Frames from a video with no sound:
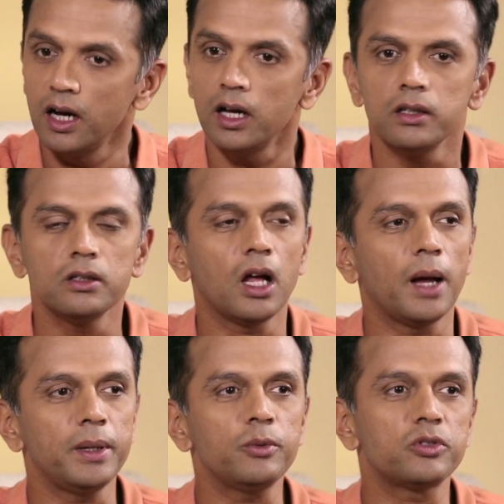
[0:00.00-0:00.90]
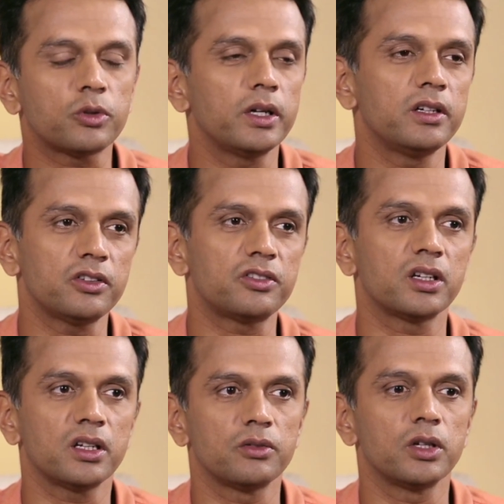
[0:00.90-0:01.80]
mean, it was quite interesting. It
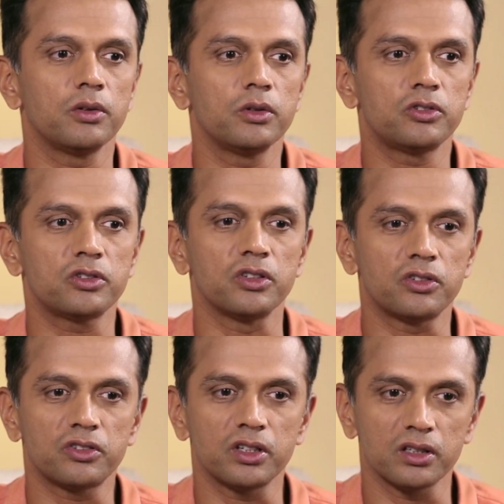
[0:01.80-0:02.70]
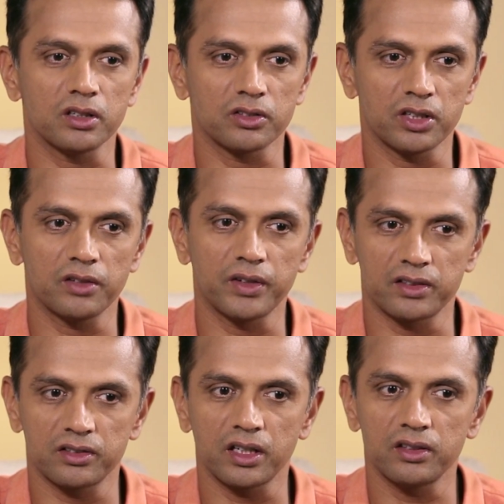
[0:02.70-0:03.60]
was just interesting set of exercises
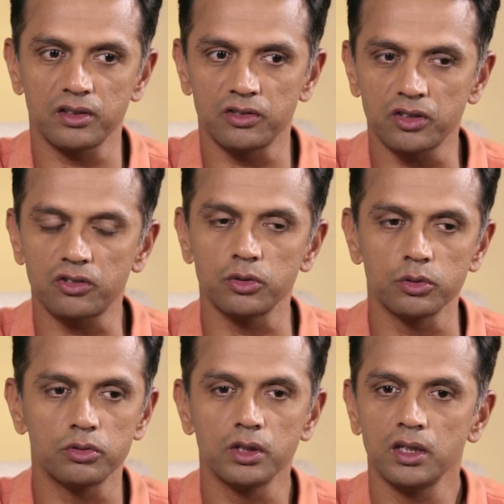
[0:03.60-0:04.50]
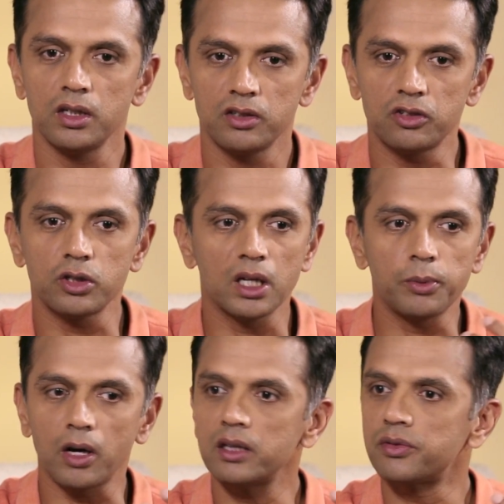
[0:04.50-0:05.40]
just to keep your eyes
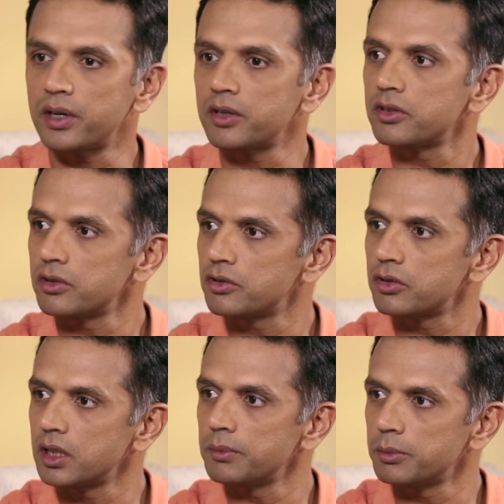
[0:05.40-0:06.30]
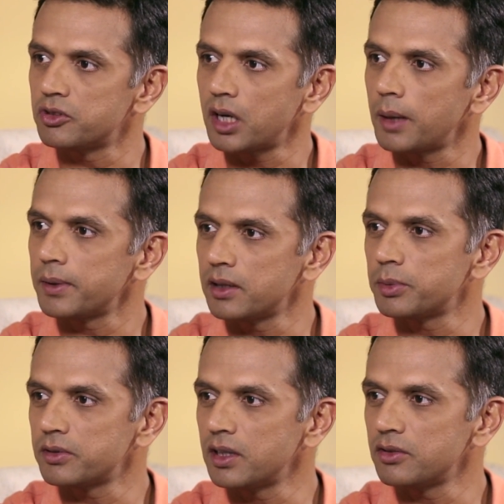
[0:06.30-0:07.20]
fresh and just to keep them sharp, and especially as you
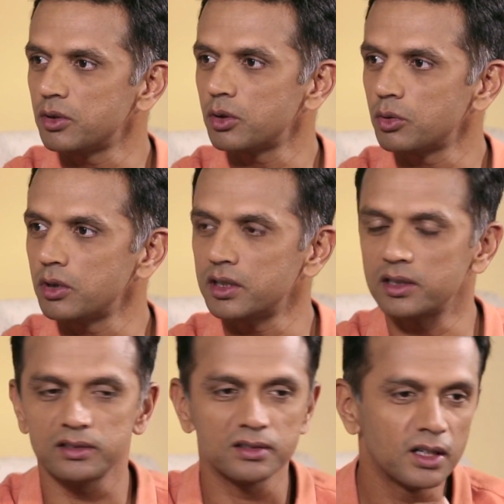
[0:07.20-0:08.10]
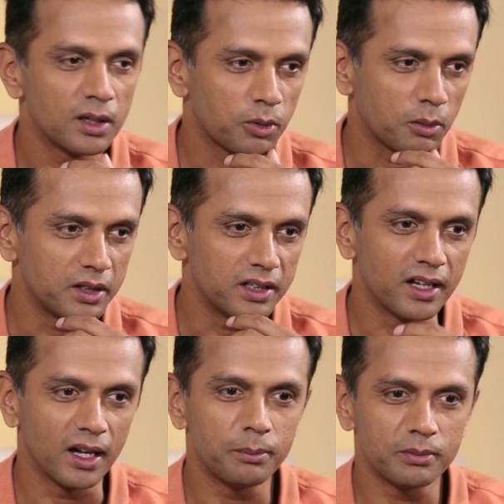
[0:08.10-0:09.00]
got older. Probably didn't help
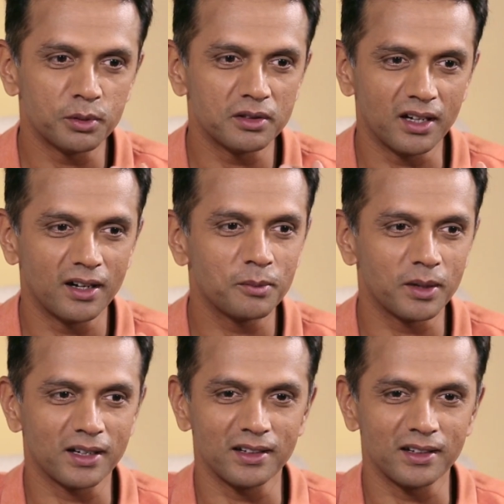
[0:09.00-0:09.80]
towards the end of my career,